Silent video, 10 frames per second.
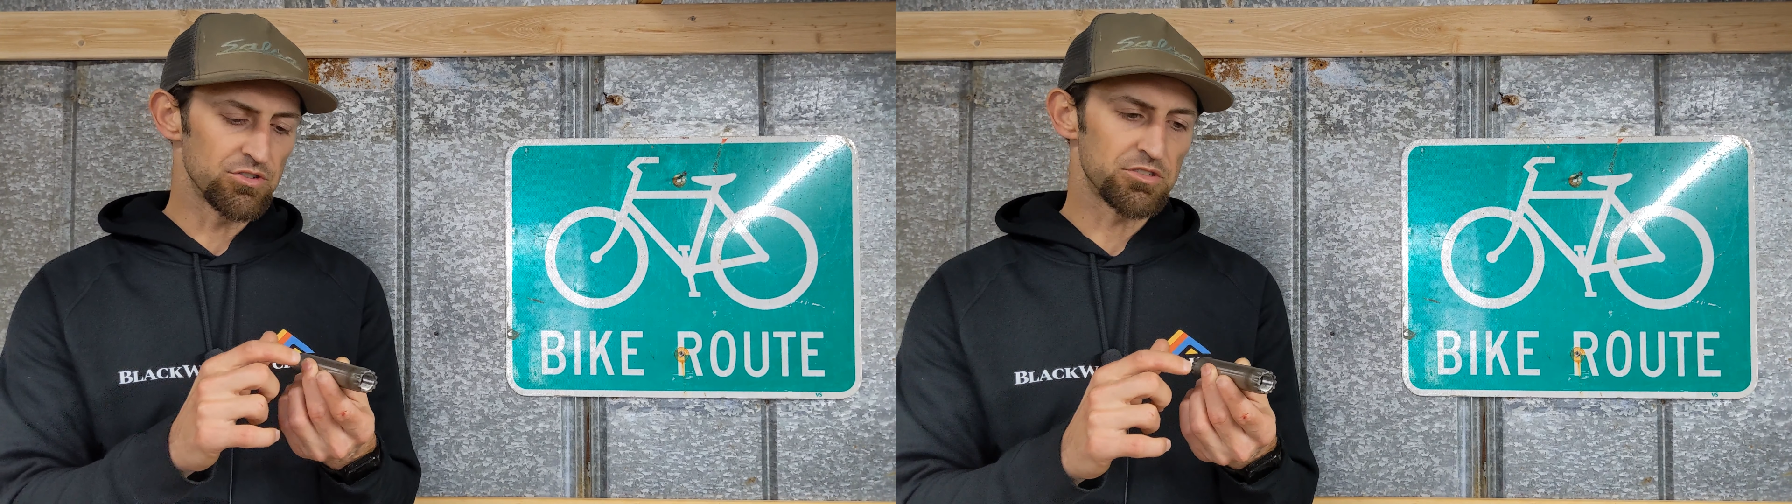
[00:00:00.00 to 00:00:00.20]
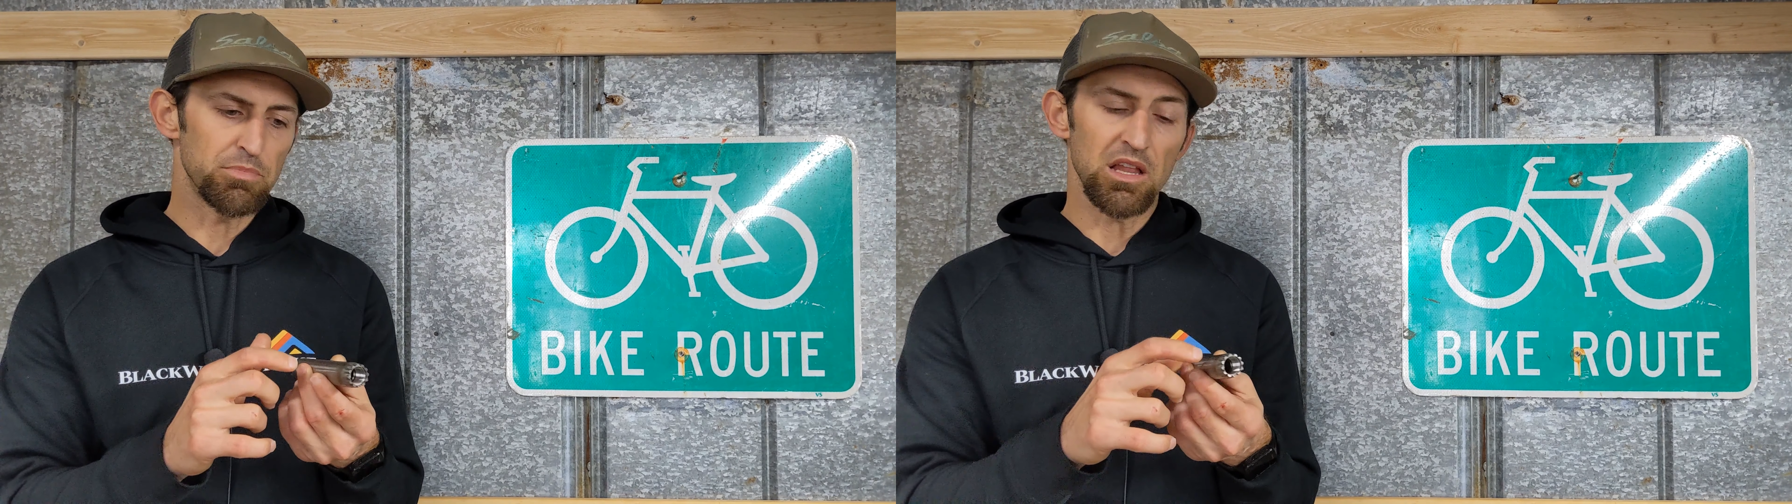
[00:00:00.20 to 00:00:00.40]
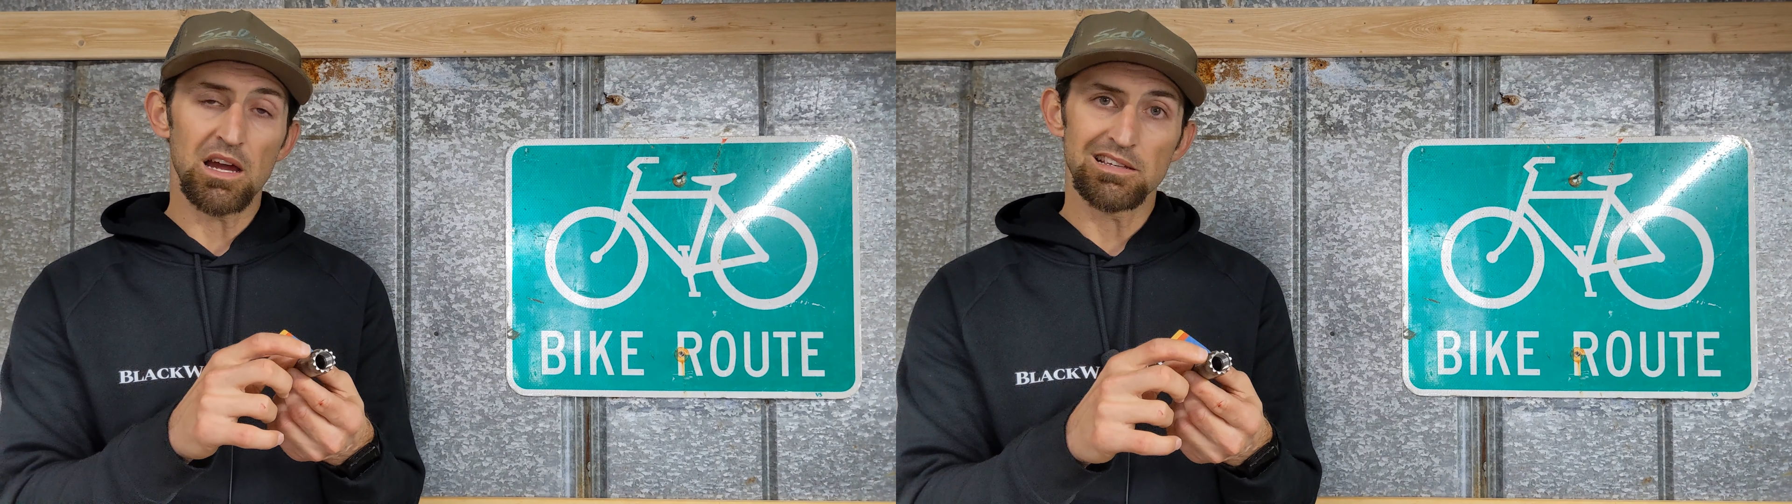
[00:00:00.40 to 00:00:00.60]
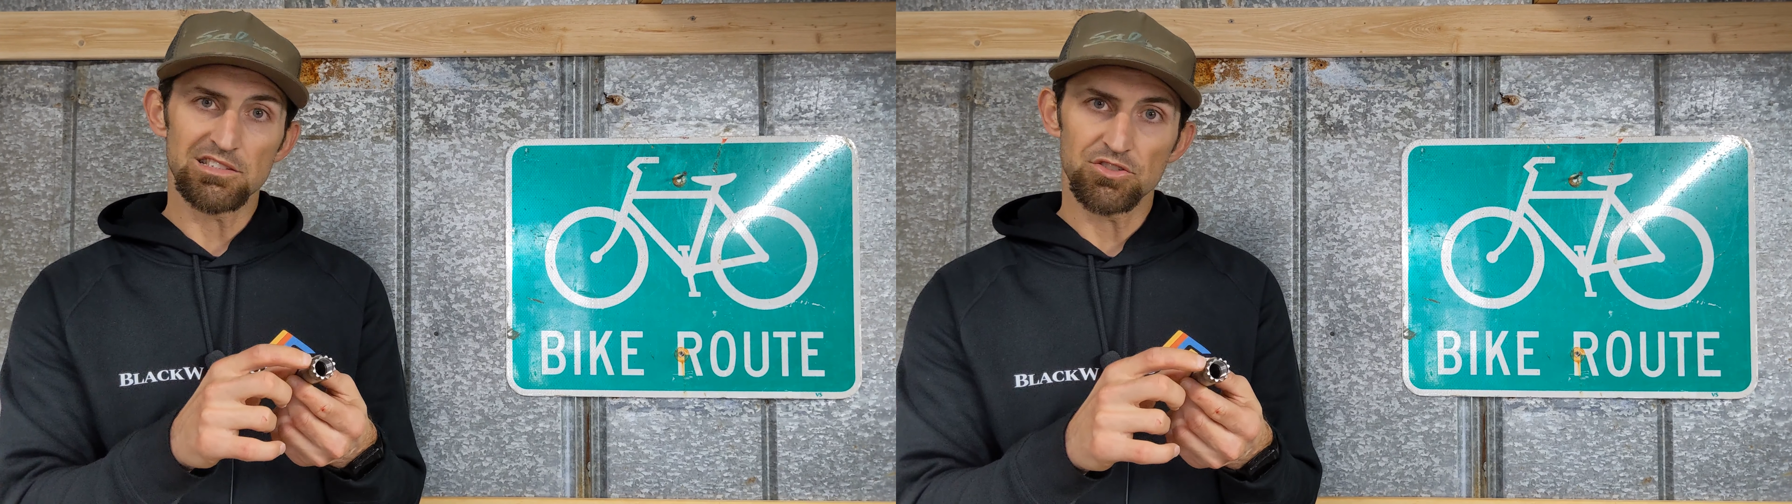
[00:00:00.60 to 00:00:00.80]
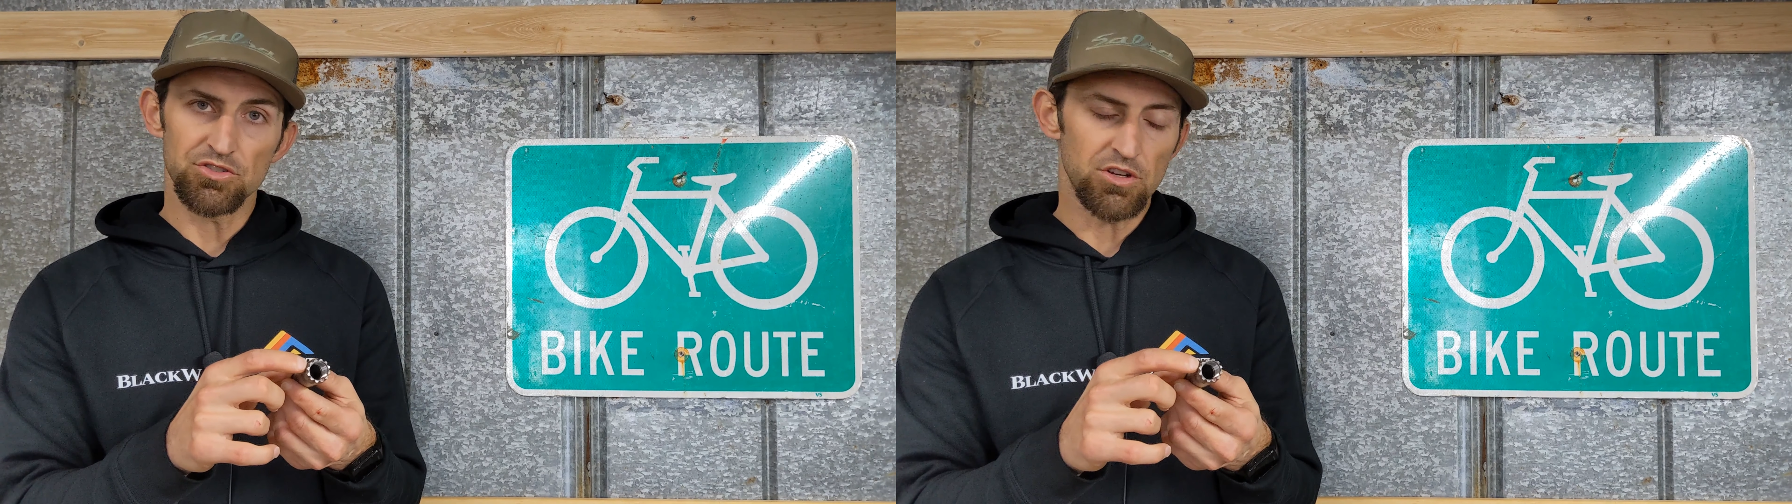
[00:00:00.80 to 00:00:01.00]
or
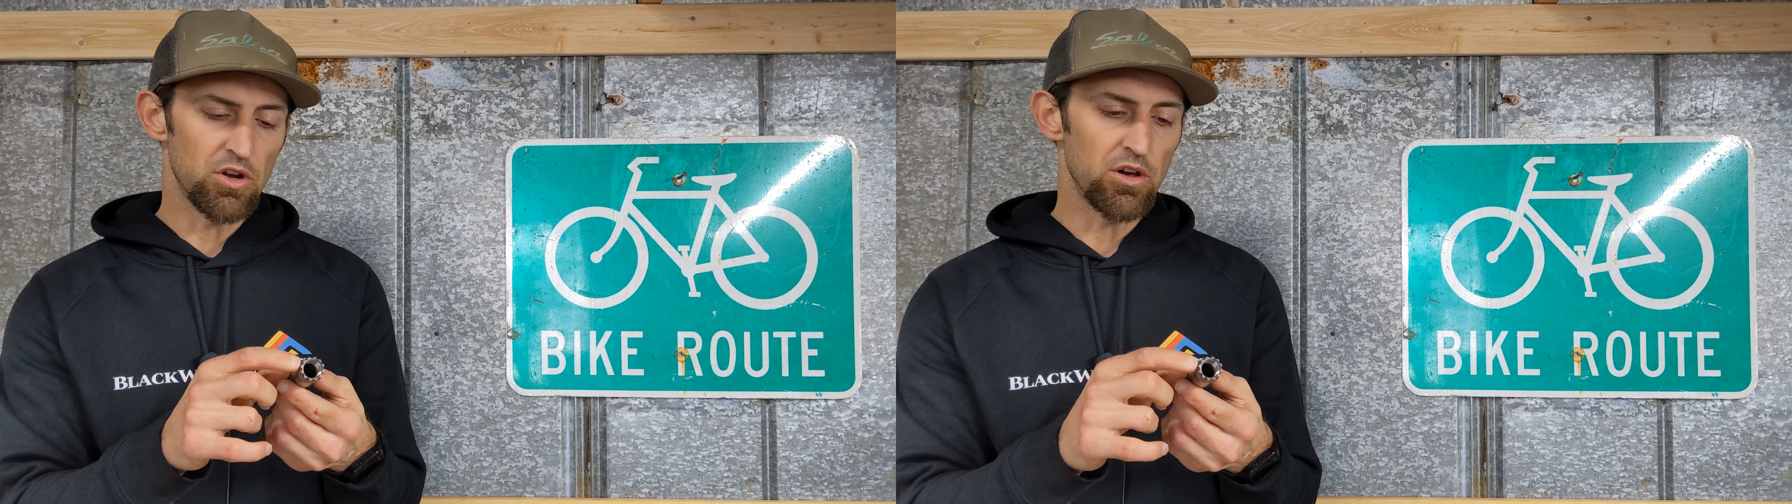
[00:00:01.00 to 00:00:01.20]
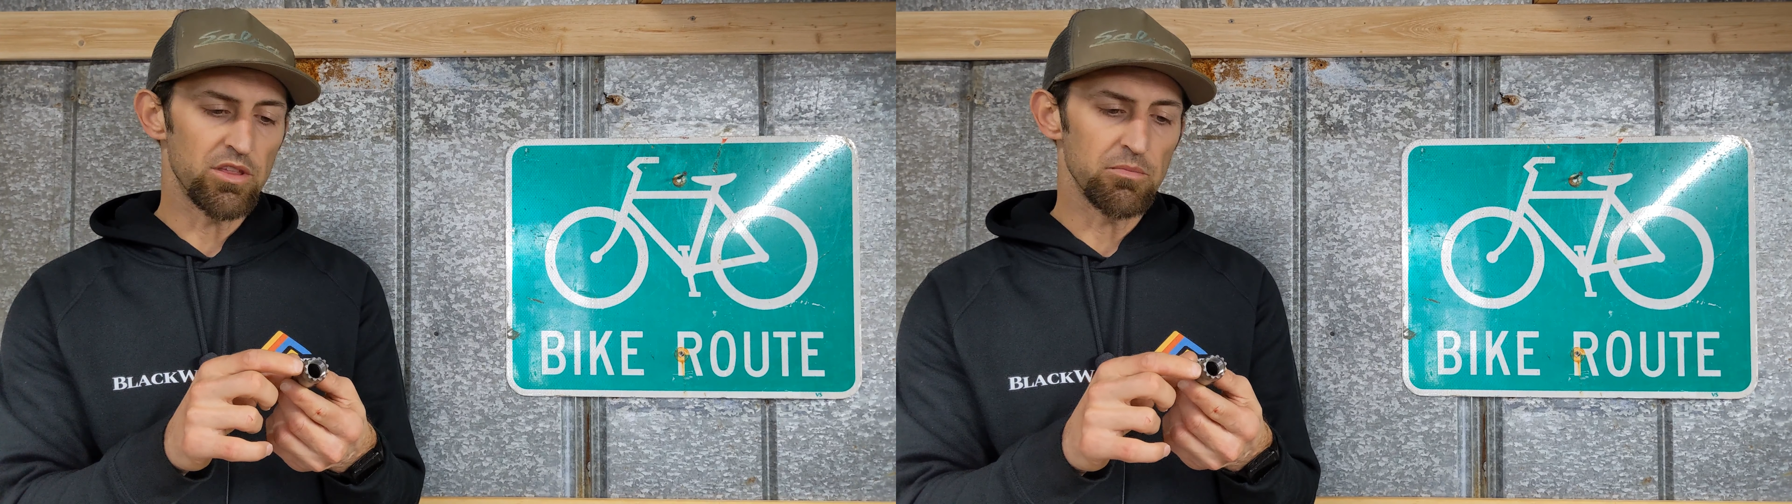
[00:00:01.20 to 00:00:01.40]
splines I should call